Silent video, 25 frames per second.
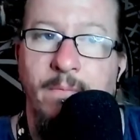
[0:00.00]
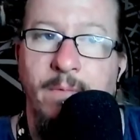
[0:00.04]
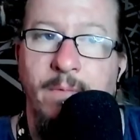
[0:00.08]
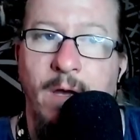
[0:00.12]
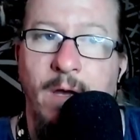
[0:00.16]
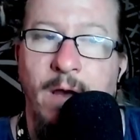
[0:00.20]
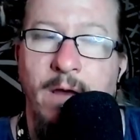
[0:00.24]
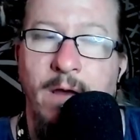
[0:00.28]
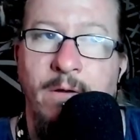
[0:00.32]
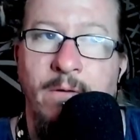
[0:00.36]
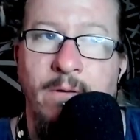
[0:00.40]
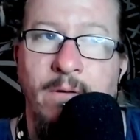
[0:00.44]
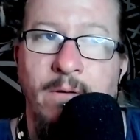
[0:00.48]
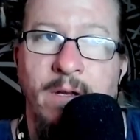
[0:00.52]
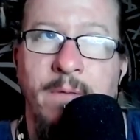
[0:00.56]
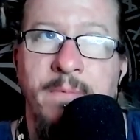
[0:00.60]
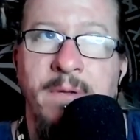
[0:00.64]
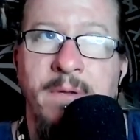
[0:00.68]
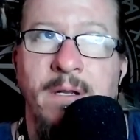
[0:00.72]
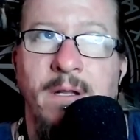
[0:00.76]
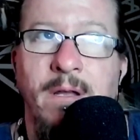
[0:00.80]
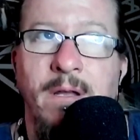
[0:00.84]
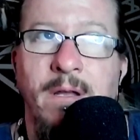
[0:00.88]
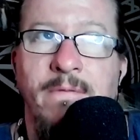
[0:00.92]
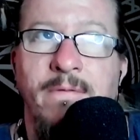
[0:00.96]
I agree. I
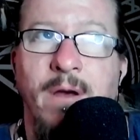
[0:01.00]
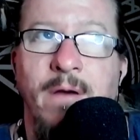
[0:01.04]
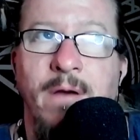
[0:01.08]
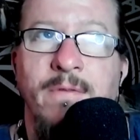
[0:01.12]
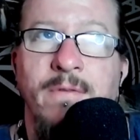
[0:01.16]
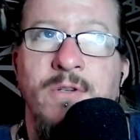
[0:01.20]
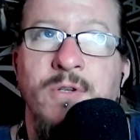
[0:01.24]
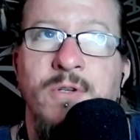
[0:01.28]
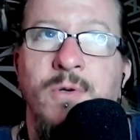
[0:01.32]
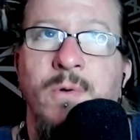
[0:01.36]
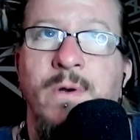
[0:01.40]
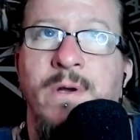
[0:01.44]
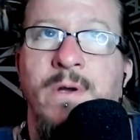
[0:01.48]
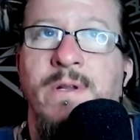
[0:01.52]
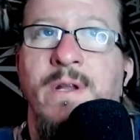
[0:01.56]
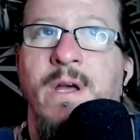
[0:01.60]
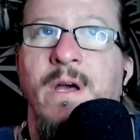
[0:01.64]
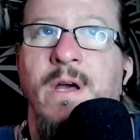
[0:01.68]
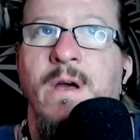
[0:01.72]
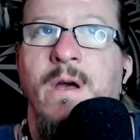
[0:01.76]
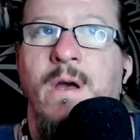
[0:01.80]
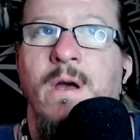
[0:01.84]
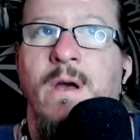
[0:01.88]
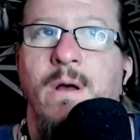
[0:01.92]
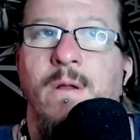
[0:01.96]
mean, I've I've enjoyed.
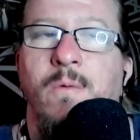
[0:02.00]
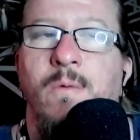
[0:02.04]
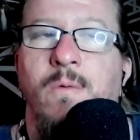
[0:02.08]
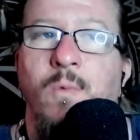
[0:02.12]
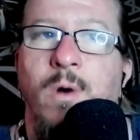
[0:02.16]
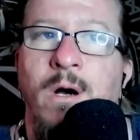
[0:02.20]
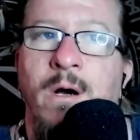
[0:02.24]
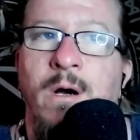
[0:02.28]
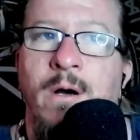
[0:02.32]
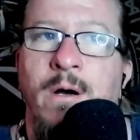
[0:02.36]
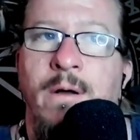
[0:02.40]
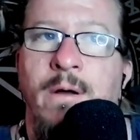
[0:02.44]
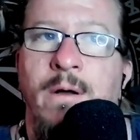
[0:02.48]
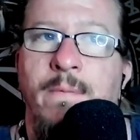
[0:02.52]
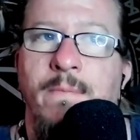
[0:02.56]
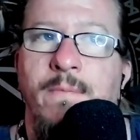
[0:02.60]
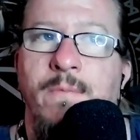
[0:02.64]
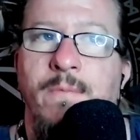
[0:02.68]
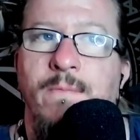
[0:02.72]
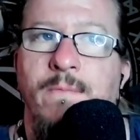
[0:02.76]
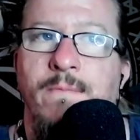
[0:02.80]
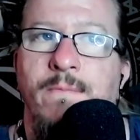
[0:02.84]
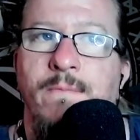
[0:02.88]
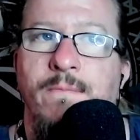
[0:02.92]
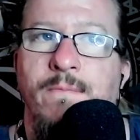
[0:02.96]
Uh,
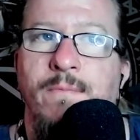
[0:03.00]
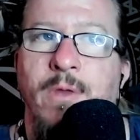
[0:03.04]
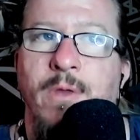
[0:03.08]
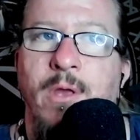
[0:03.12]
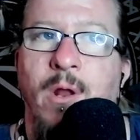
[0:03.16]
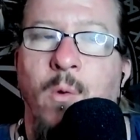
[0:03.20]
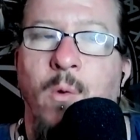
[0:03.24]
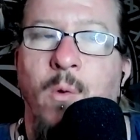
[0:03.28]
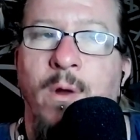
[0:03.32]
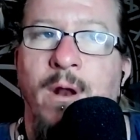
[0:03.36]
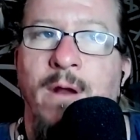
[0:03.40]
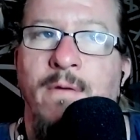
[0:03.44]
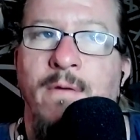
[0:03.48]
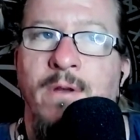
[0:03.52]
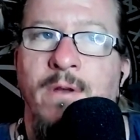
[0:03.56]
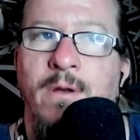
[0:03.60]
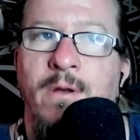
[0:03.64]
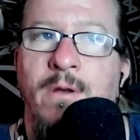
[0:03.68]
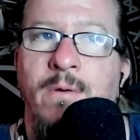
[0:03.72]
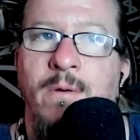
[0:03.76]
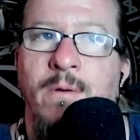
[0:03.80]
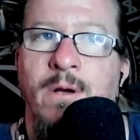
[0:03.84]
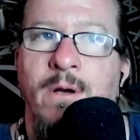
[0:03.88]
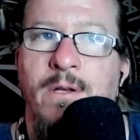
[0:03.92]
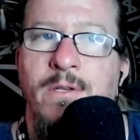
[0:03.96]
you know, whenever
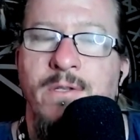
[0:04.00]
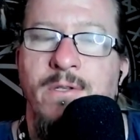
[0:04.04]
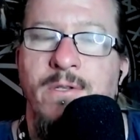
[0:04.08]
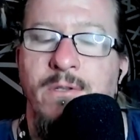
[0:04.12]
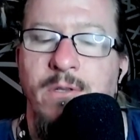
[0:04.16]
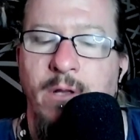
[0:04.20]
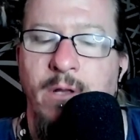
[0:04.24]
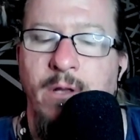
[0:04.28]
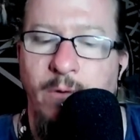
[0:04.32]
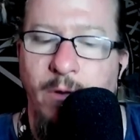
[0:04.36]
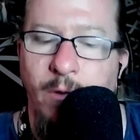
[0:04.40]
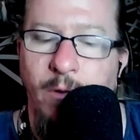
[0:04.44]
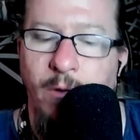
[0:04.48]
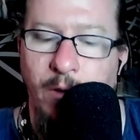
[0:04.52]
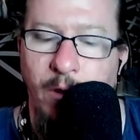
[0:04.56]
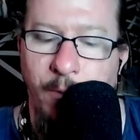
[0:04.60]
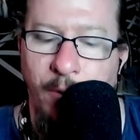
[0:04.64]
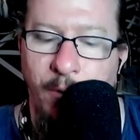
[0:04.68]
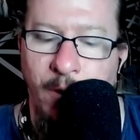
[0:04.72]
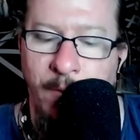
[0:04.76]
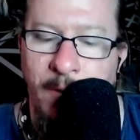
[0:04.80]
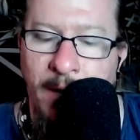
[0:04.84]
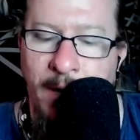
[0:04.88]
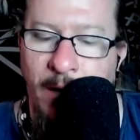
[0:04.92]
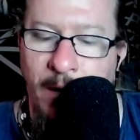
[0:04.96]
you, uh, cause you know, you, you
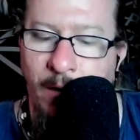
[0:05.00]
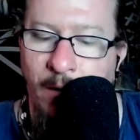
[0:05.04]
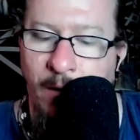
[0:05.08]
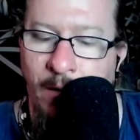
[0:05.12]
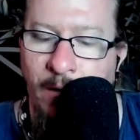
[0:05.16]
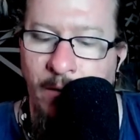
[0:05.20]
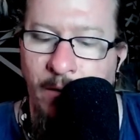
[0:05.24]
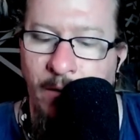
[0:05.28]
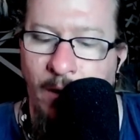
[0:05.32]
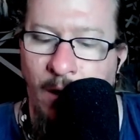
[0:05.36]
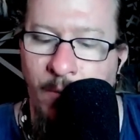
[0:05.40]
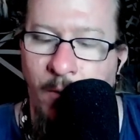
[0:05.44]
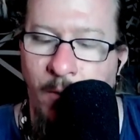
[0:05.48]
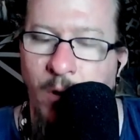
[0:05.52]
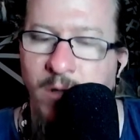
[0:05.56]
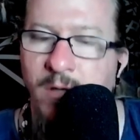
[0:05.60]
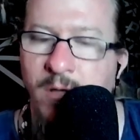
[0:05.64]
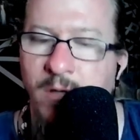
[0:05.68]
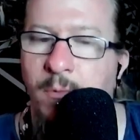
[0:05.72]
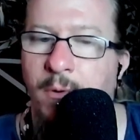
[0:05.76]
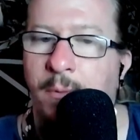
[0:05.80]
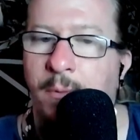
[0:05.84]
put them out on, on multiple